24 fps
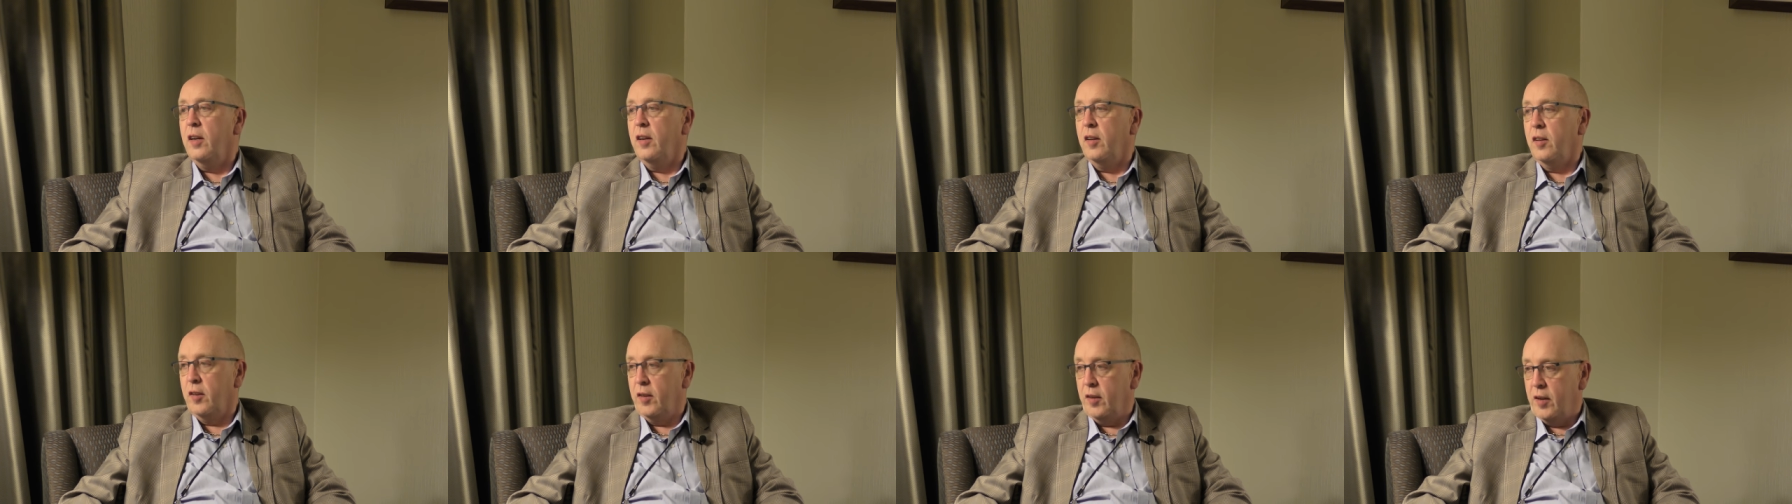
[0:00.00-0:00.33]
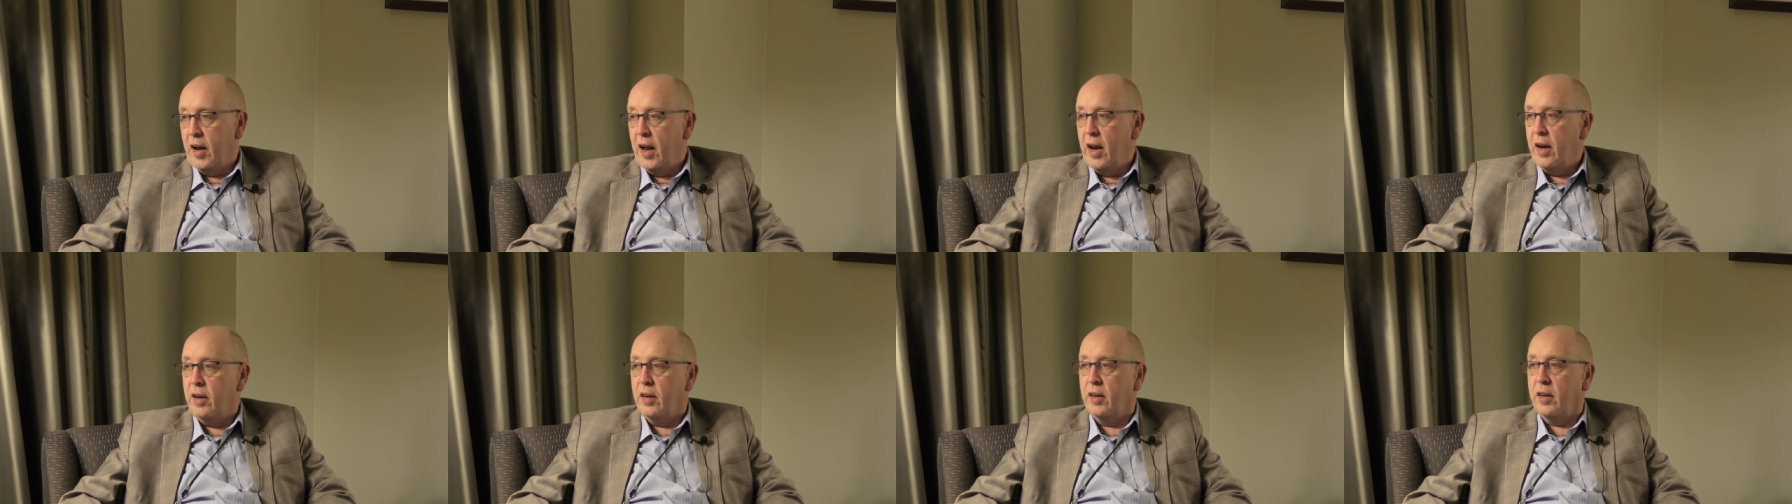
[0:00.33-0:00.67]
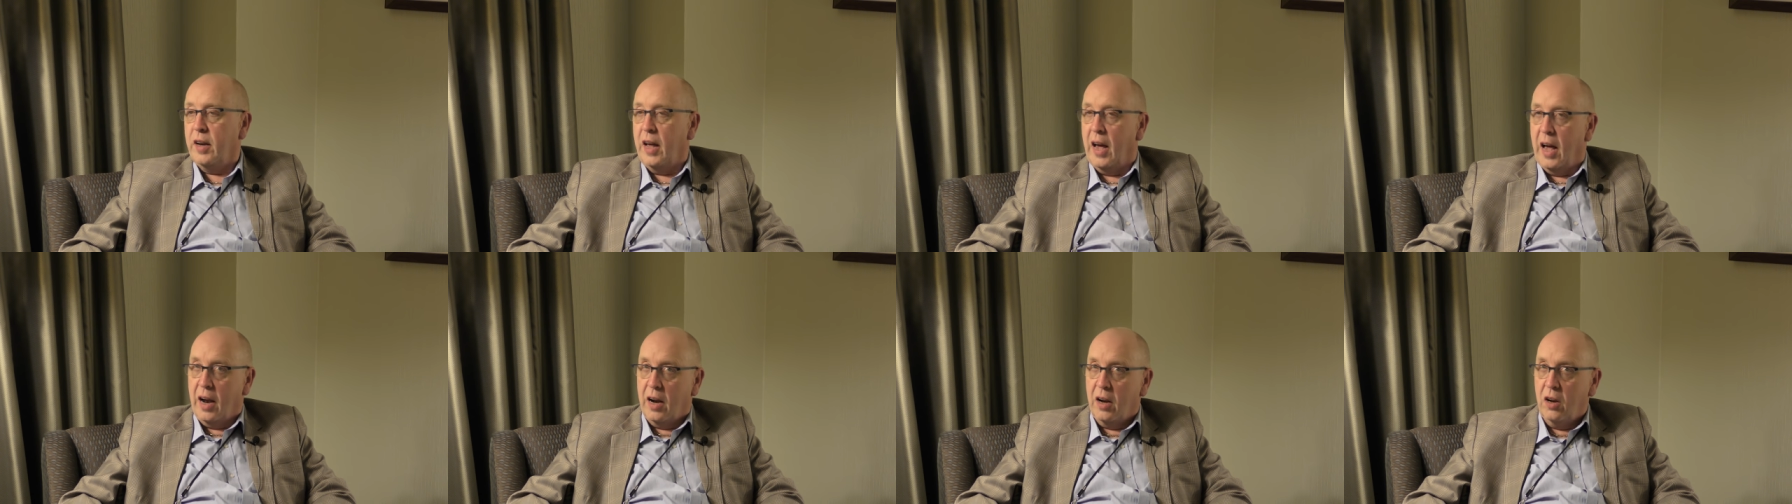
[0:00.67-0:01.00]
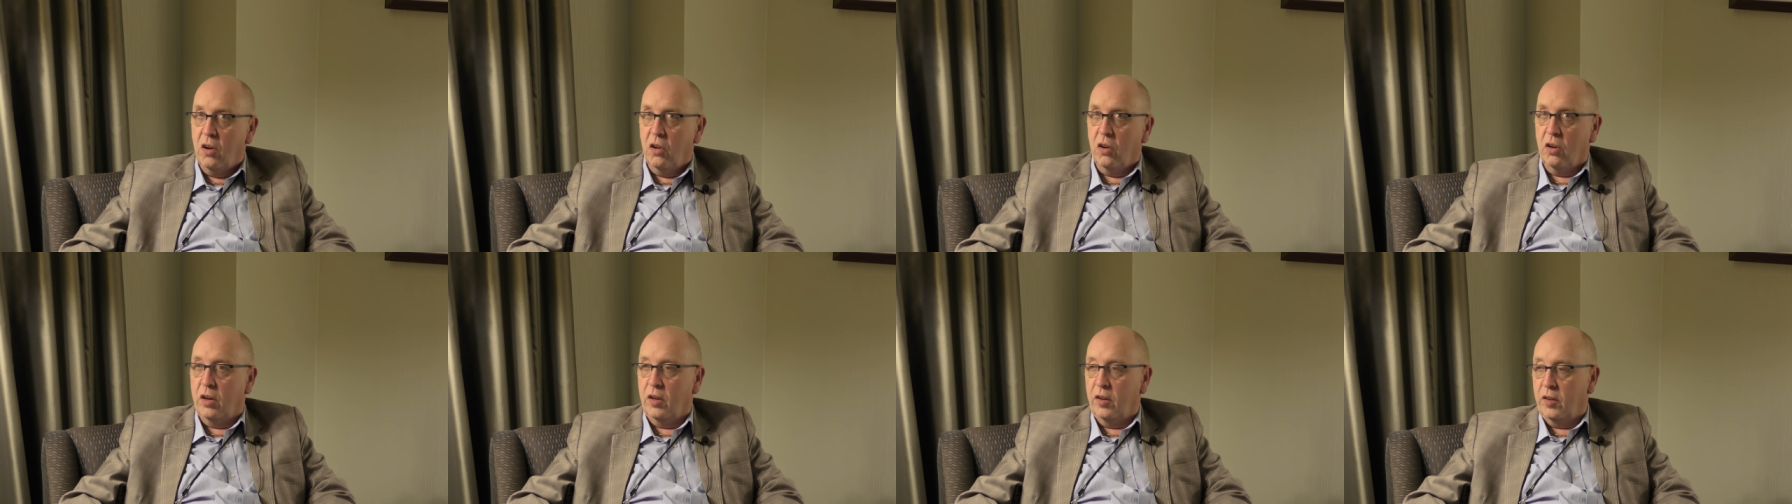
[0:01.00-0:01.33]
standard
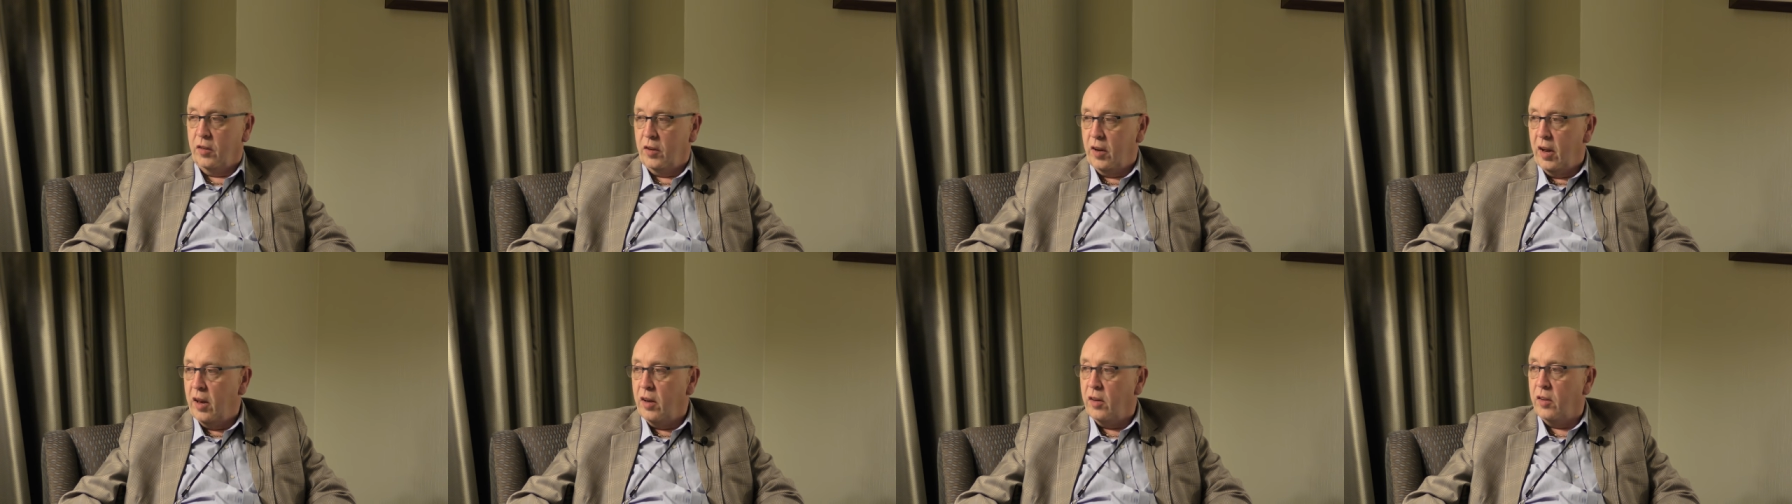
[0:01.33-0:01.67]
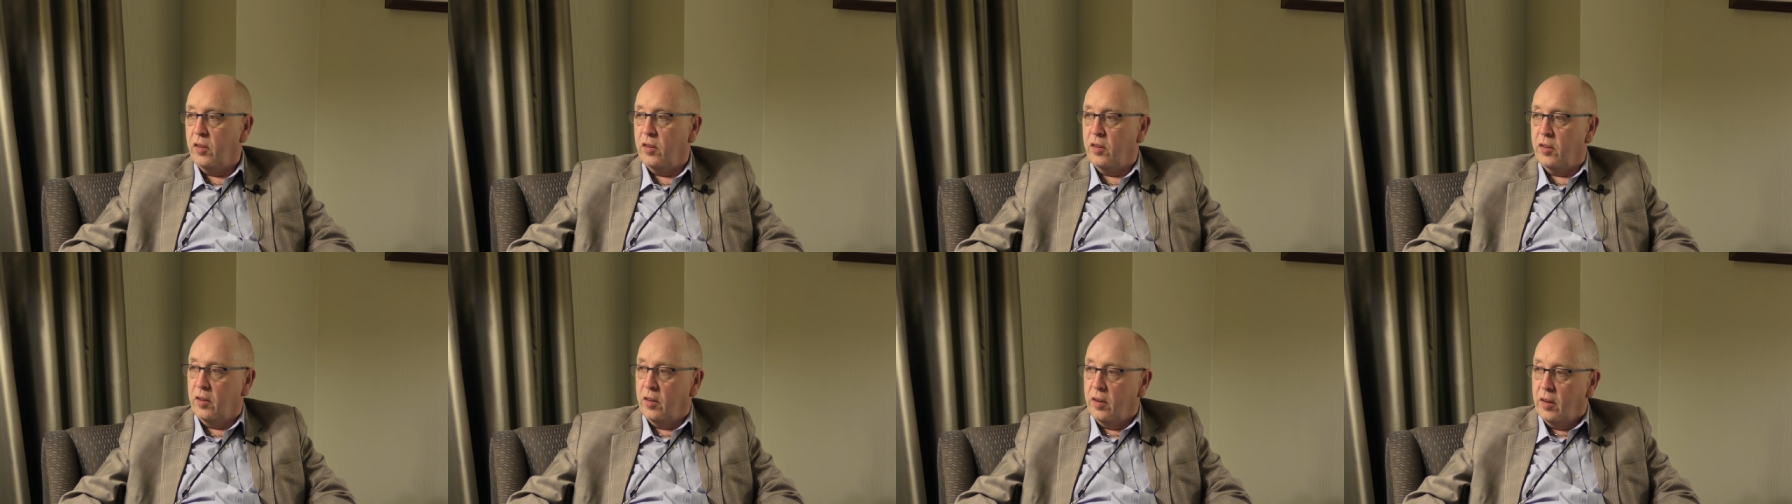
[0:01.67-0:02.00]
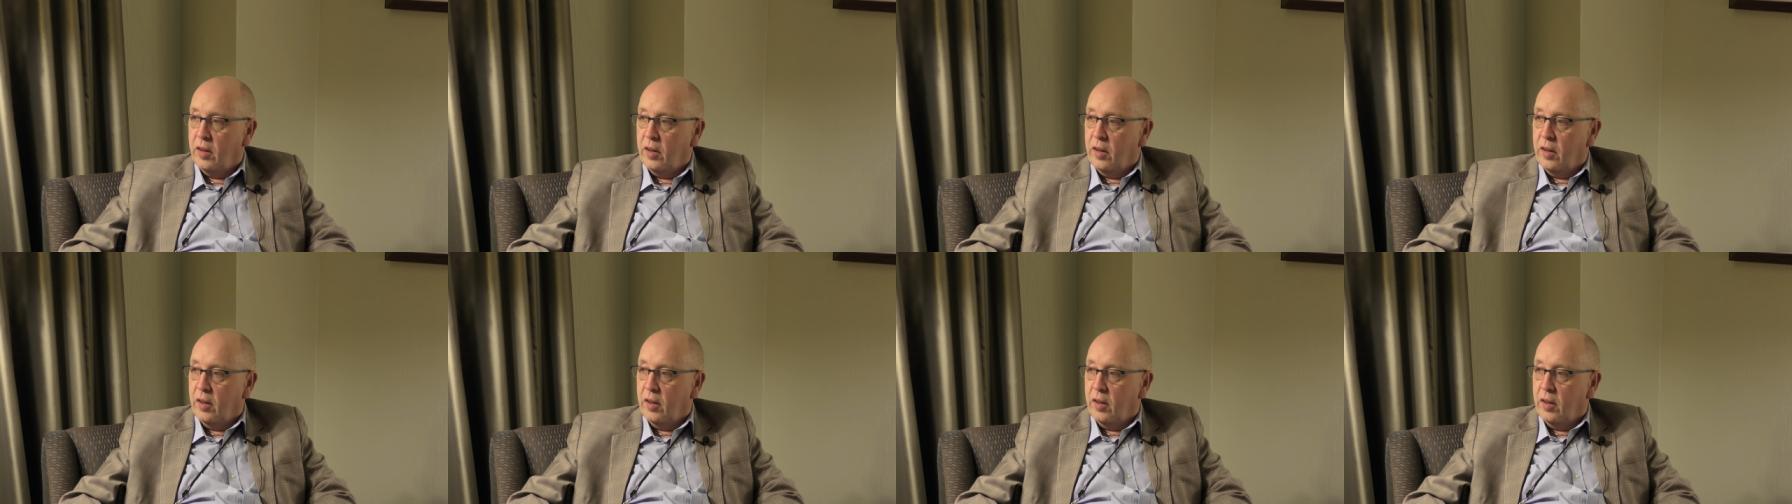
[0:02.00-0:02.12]
analog cassettes.